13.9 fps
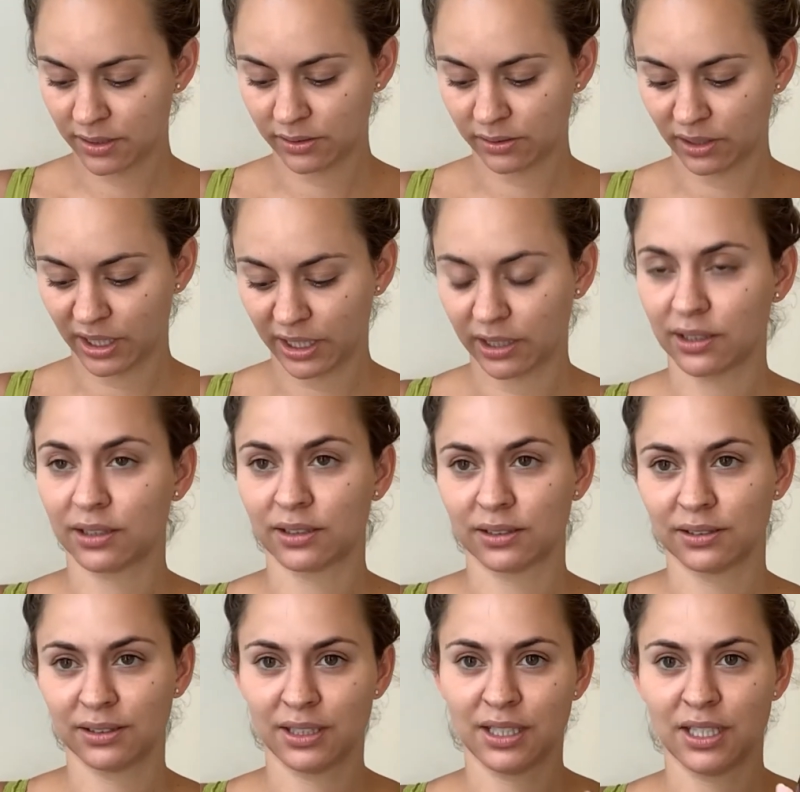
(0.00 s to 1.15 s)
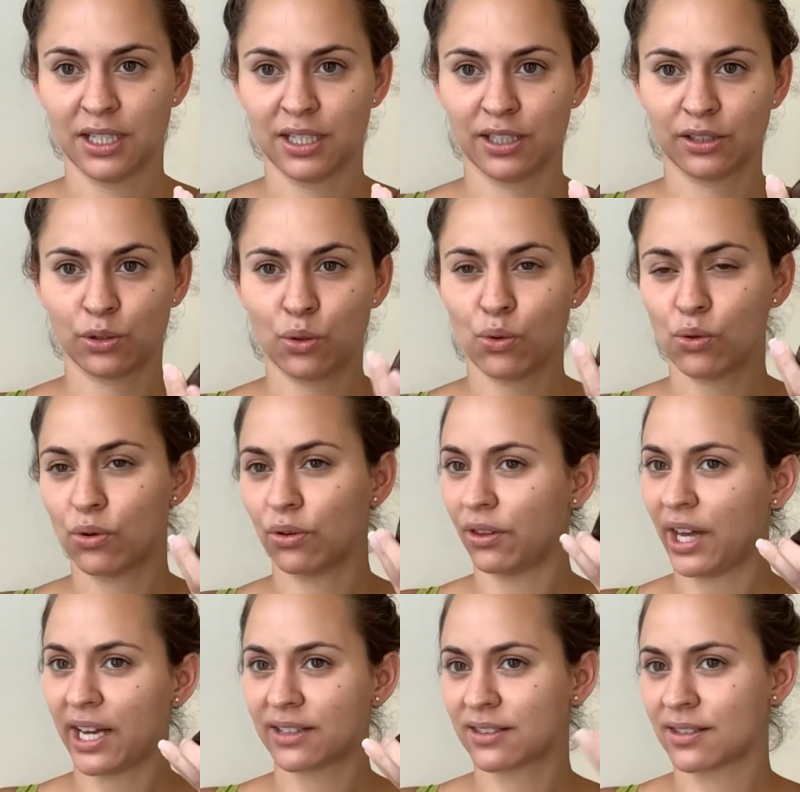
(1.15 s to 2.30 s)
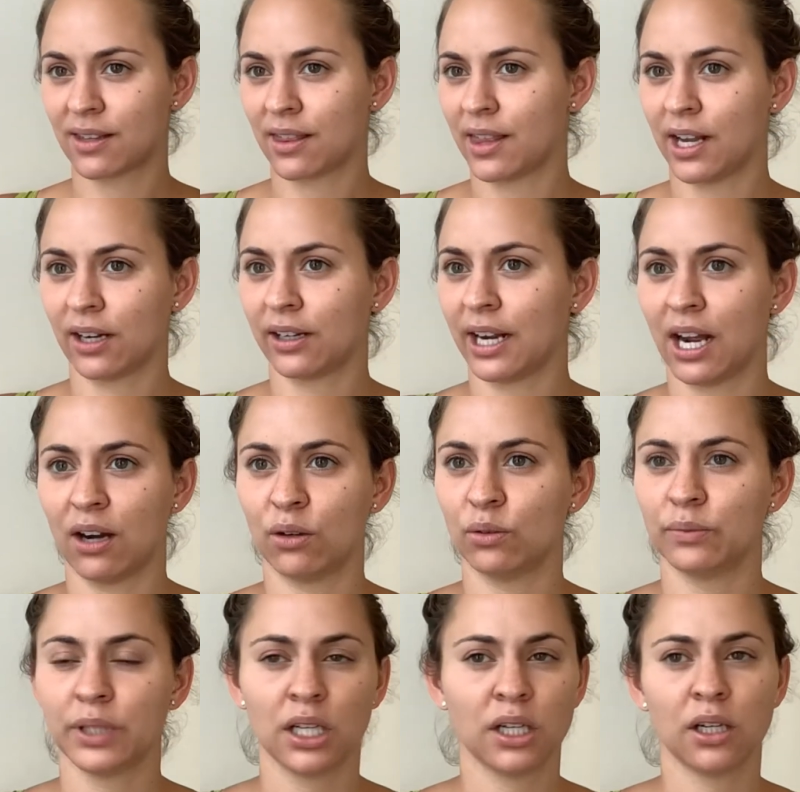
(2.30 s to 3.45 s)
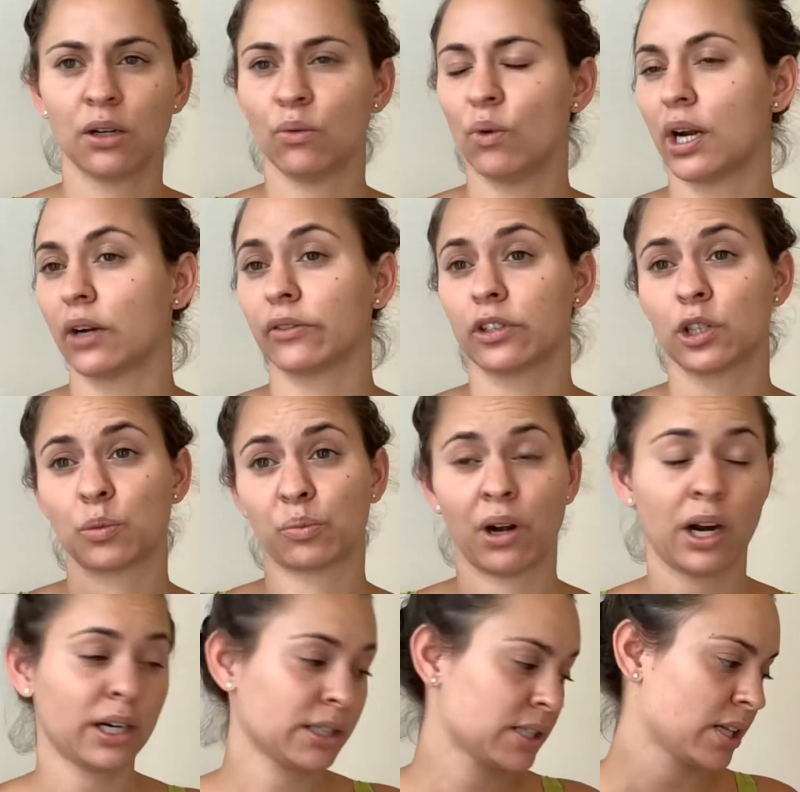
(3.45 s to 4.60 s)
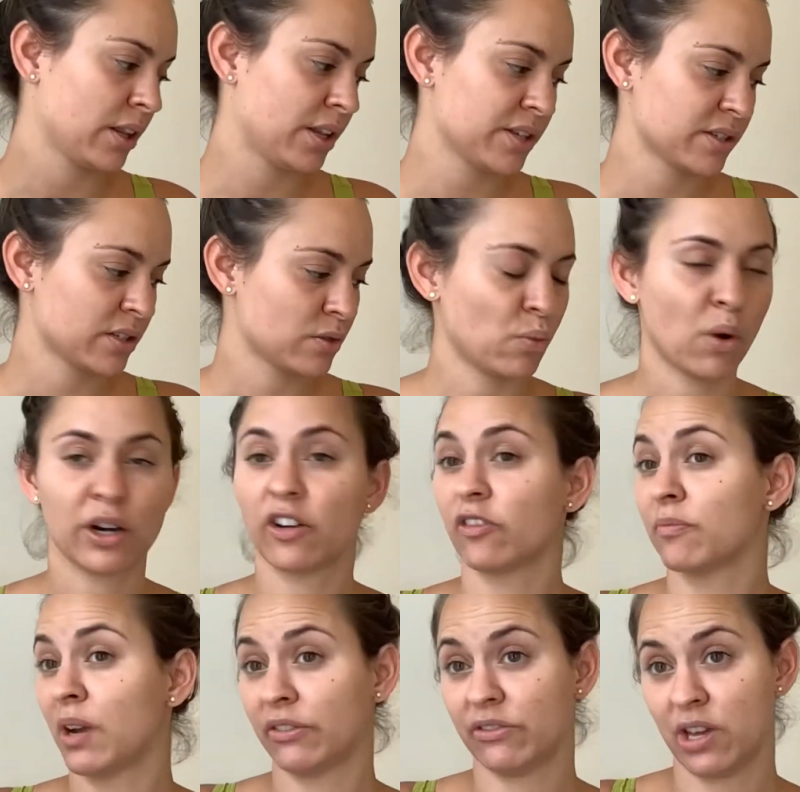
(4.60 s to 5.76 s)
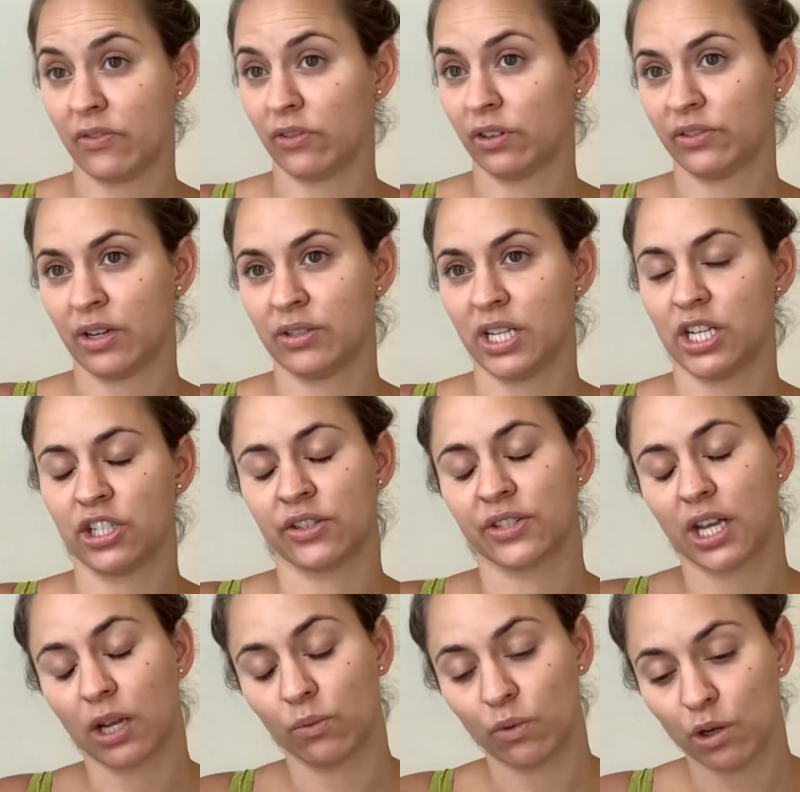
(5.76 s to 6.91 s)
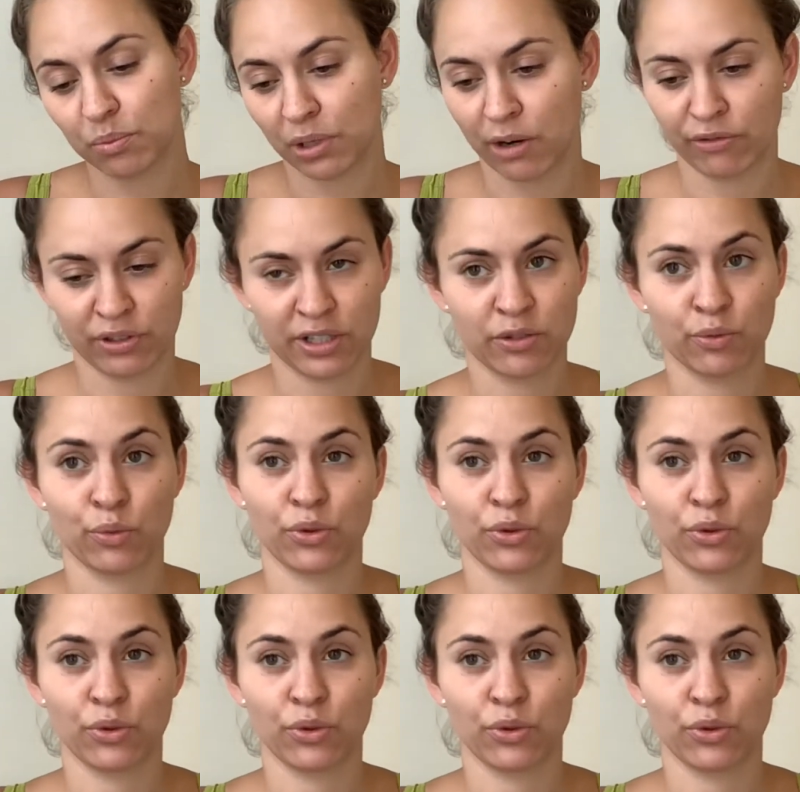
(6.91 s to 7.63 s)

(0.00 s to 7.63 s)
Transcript: like, cool, that's there now. Whatever. The product, this is one of my favorite foundations. I will preface